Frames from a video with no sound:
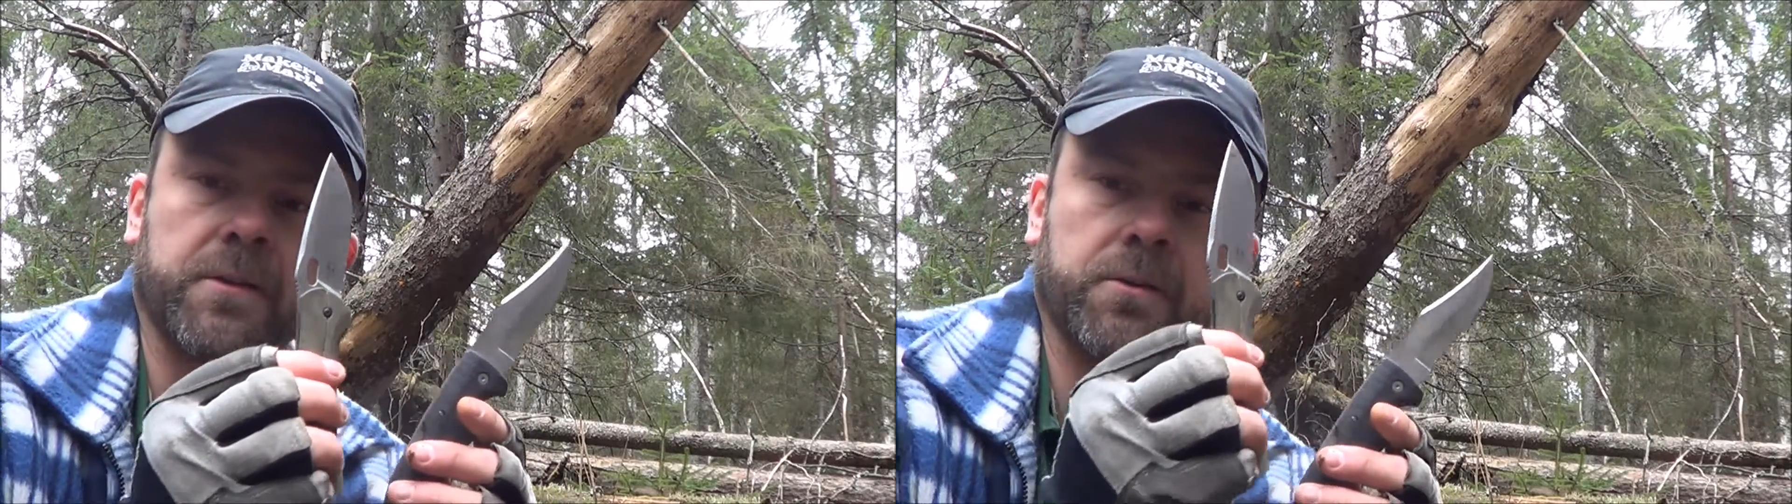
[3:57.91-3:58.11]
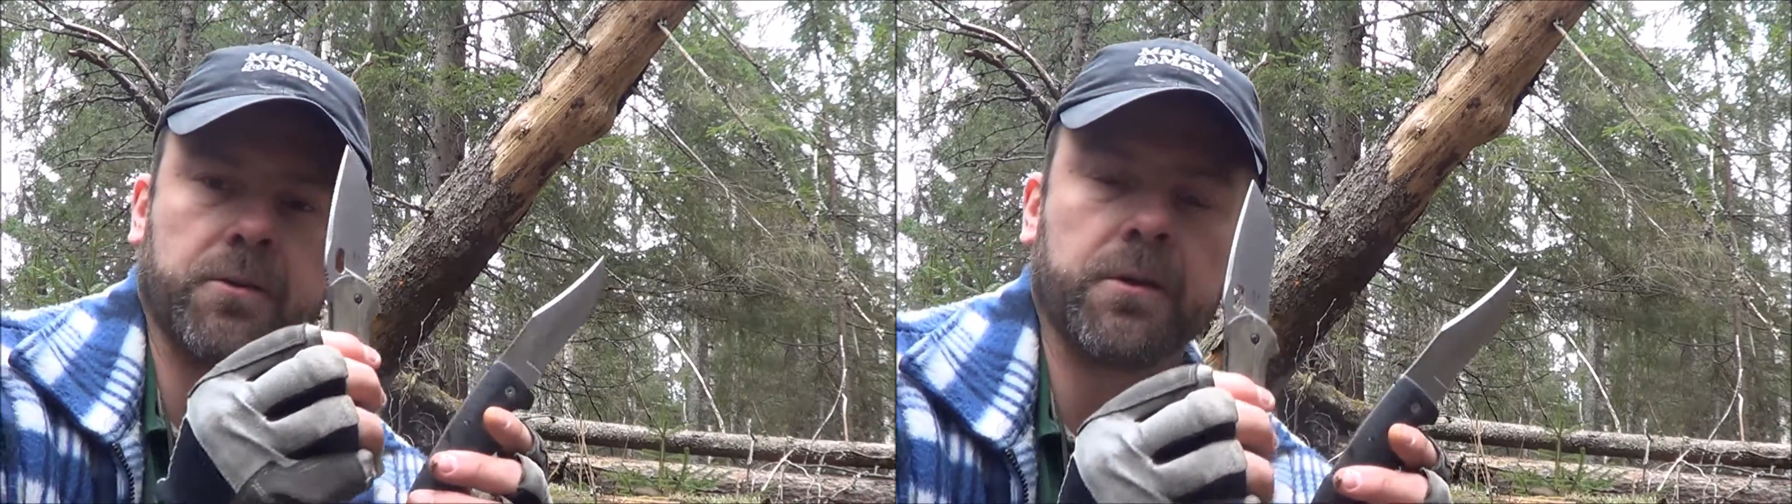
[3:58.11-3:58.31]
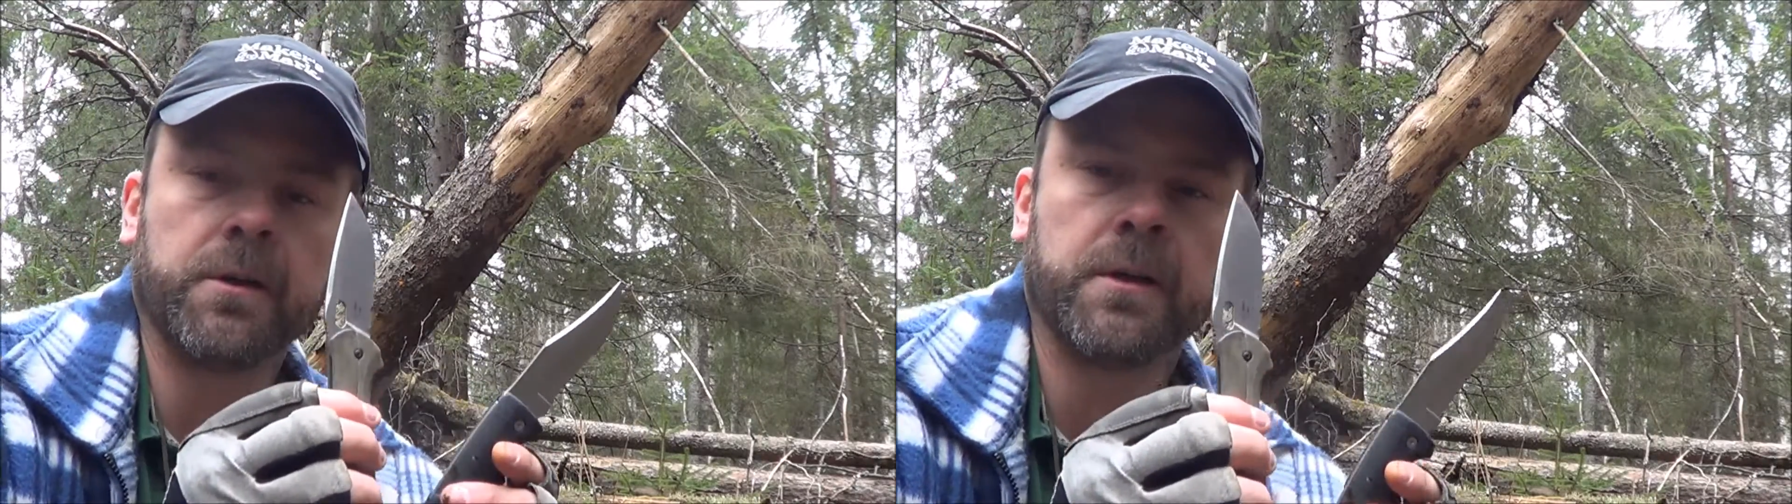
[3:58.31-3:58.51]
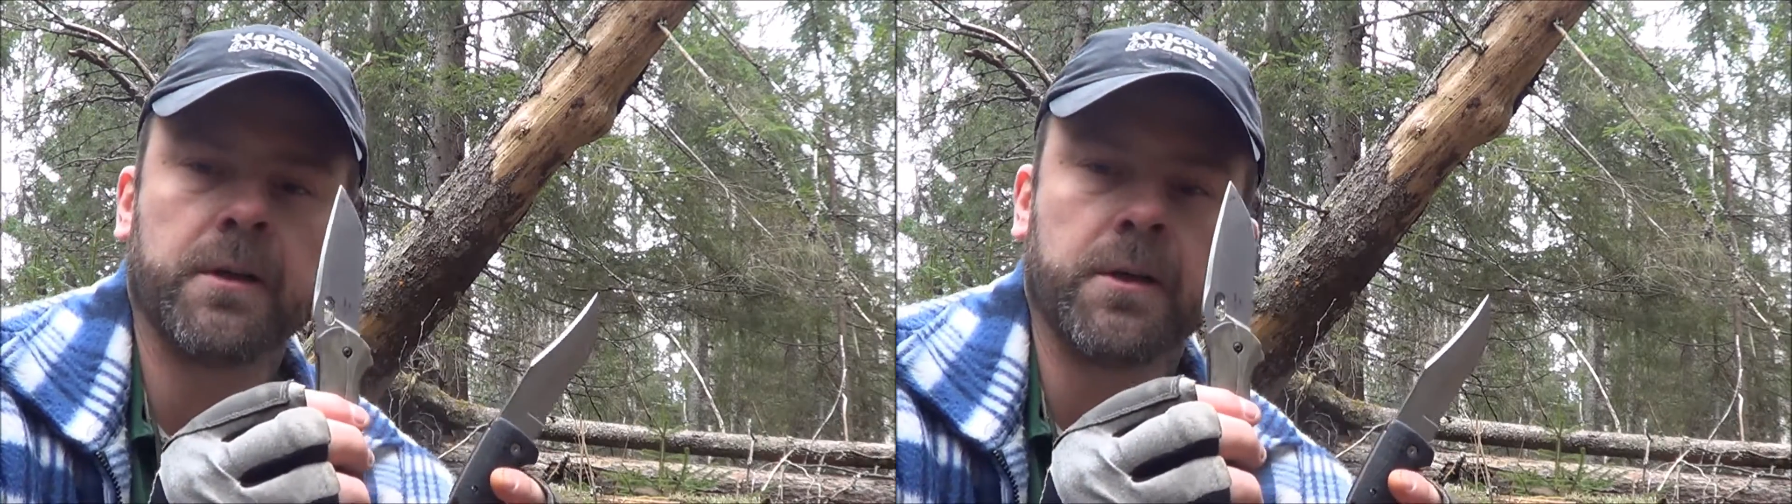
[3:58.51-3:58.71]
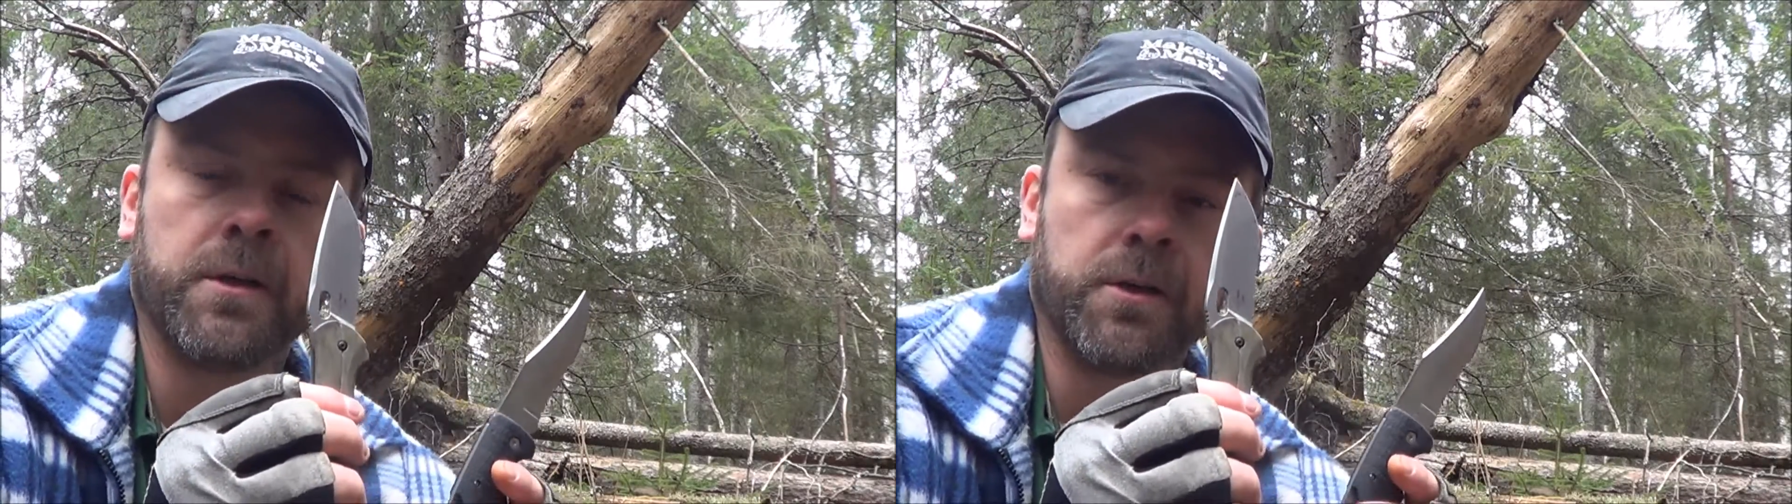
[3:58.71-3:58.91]
to
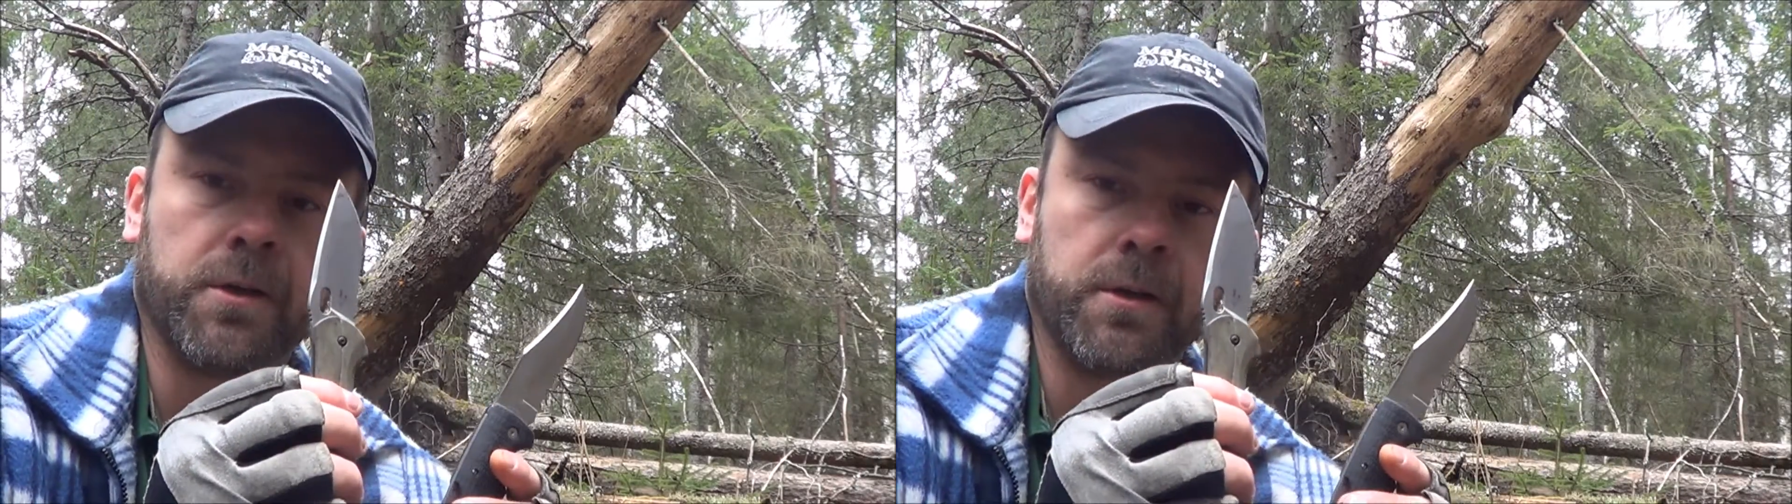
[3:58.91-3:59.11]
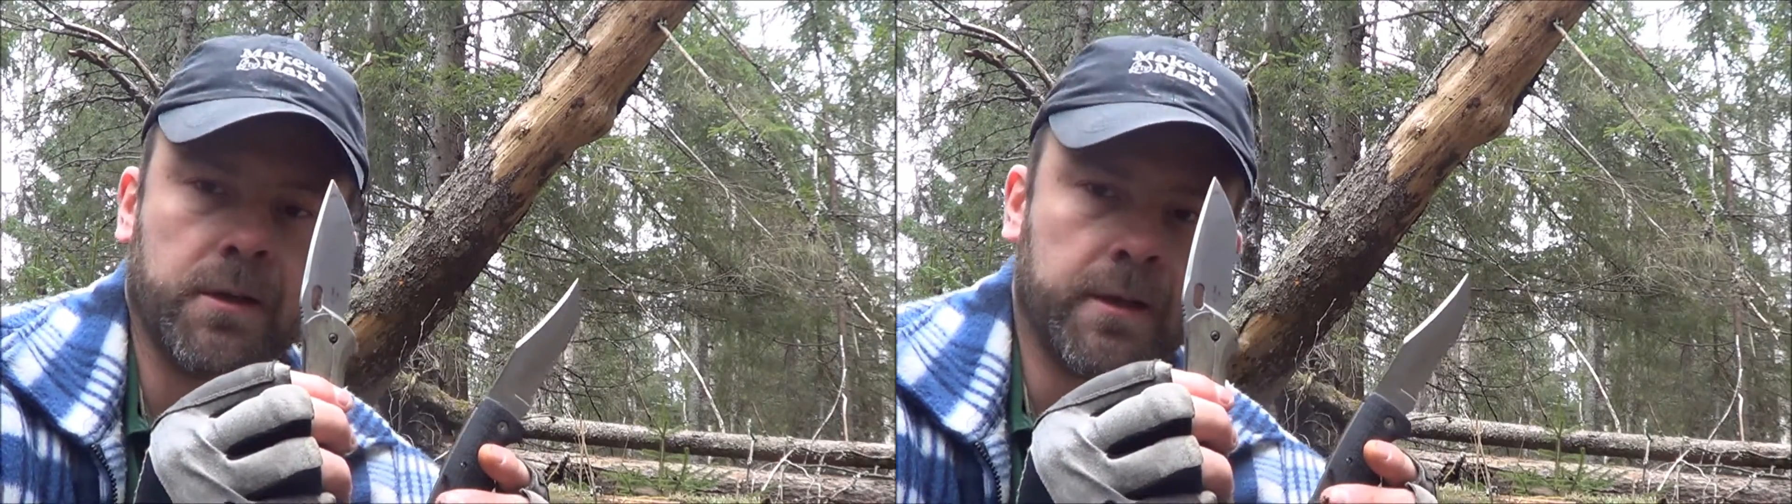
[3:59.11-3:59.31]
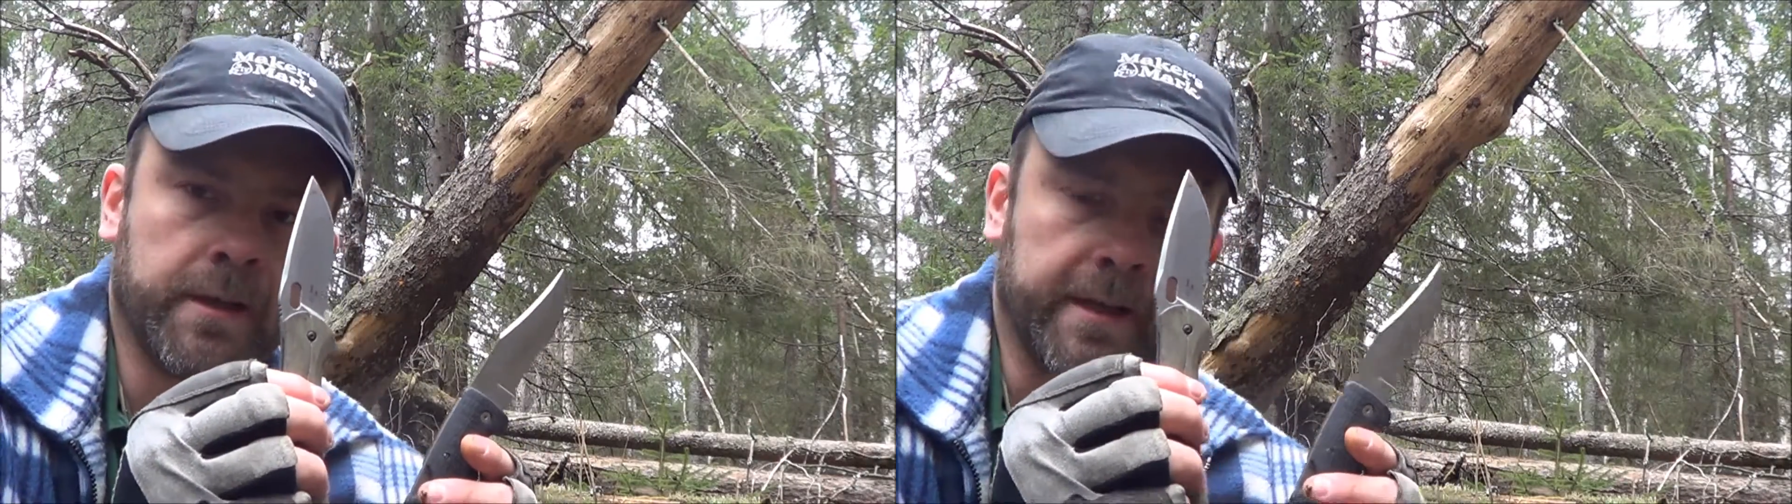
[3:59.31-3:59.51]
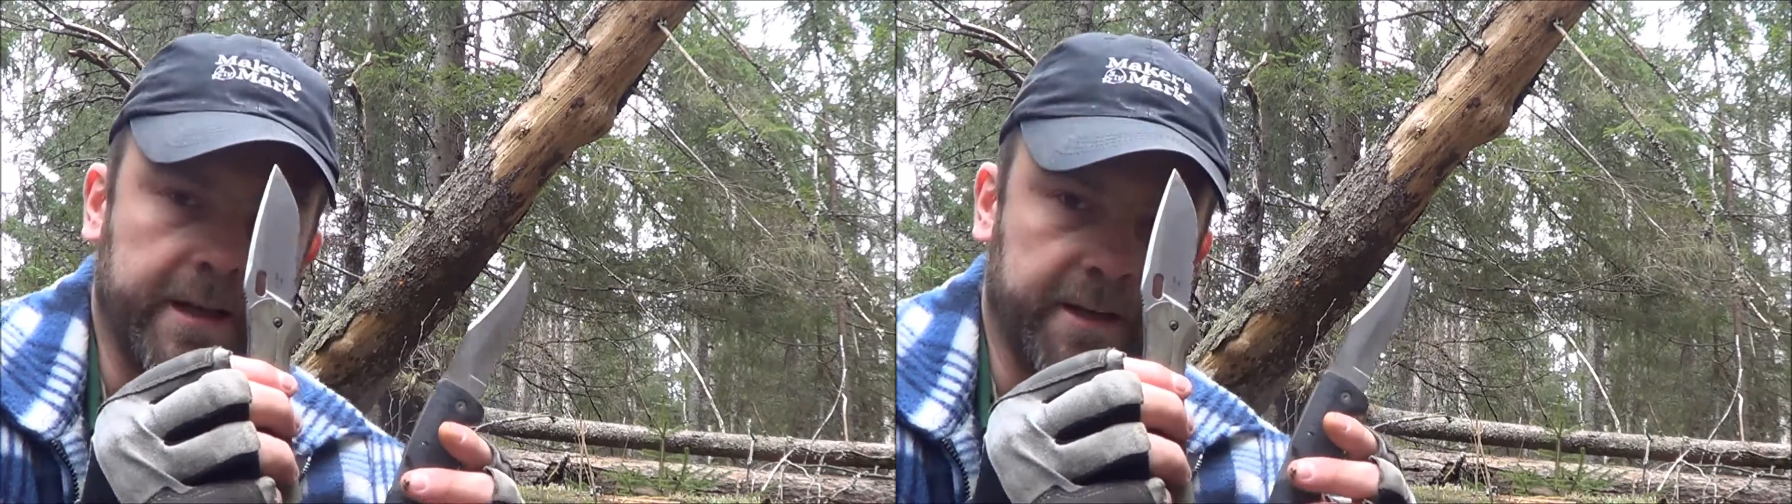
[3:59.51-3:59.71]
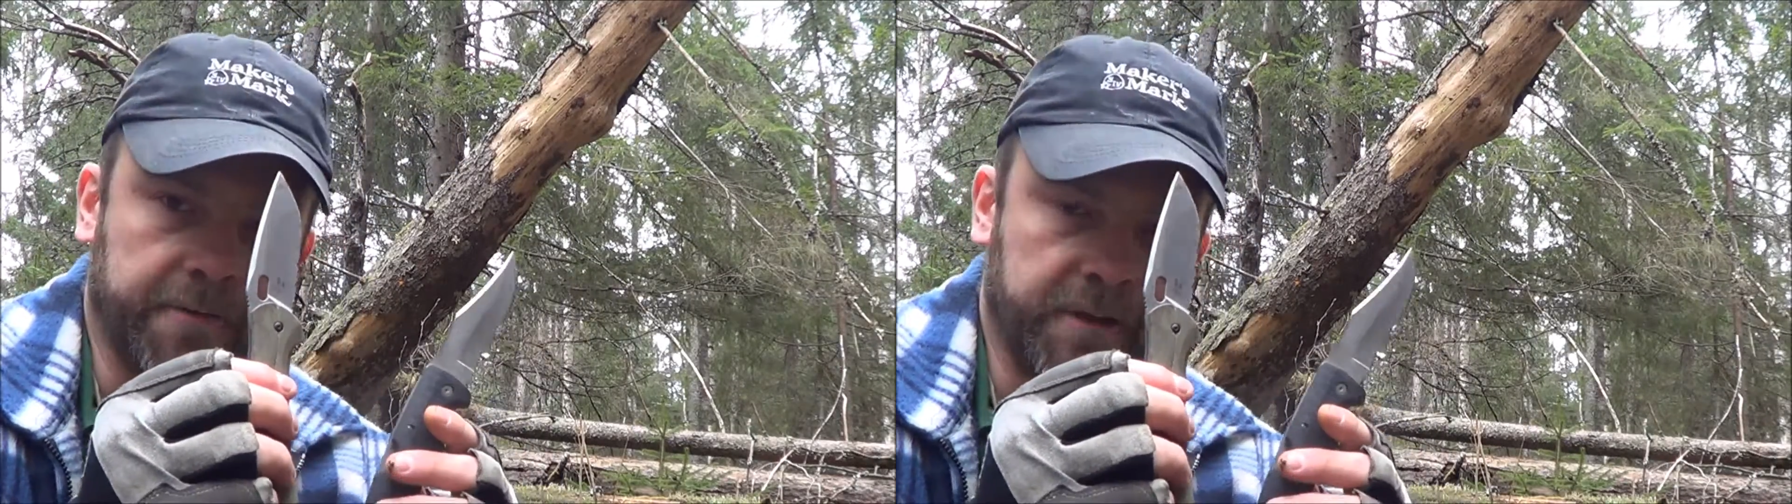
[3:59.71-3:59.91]

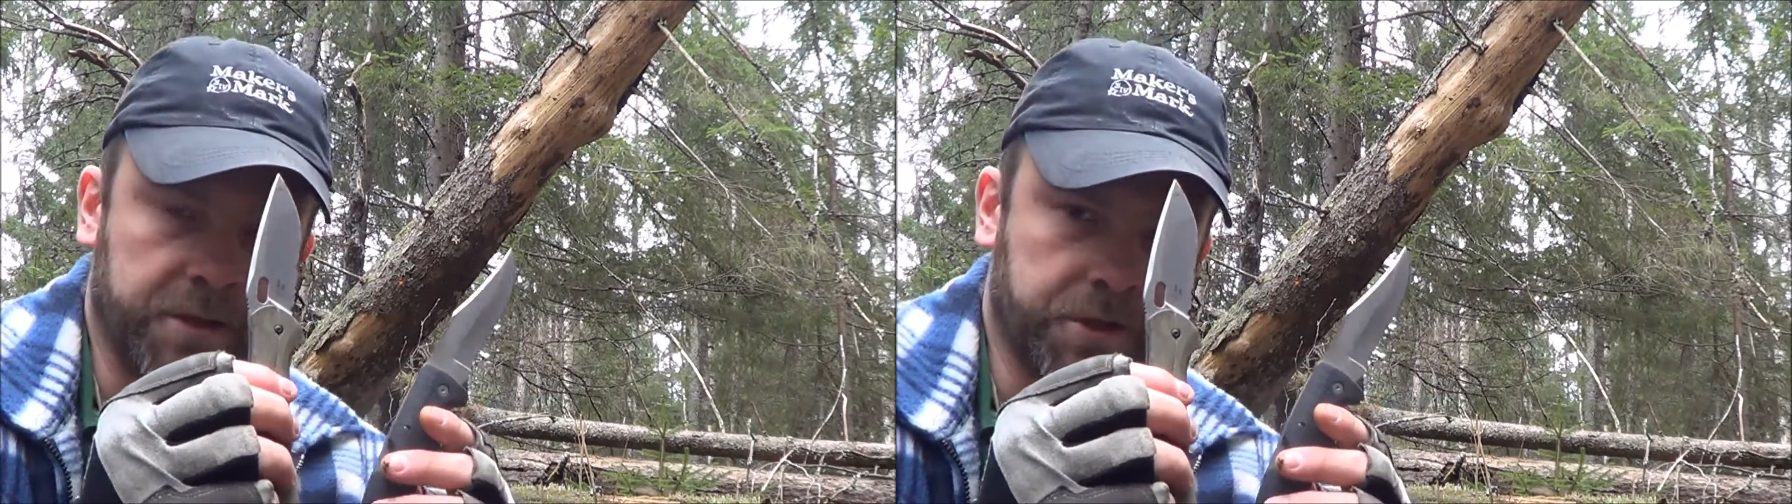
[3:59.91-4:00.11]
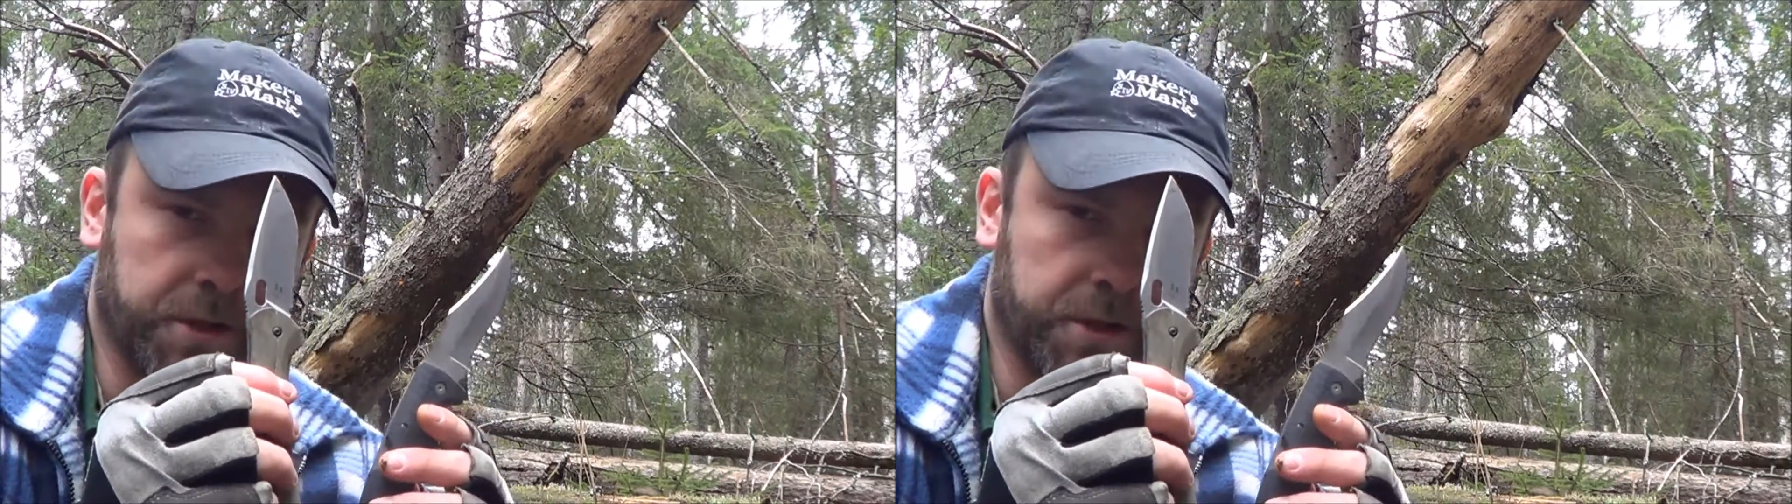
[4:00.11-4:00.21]
cleaning fish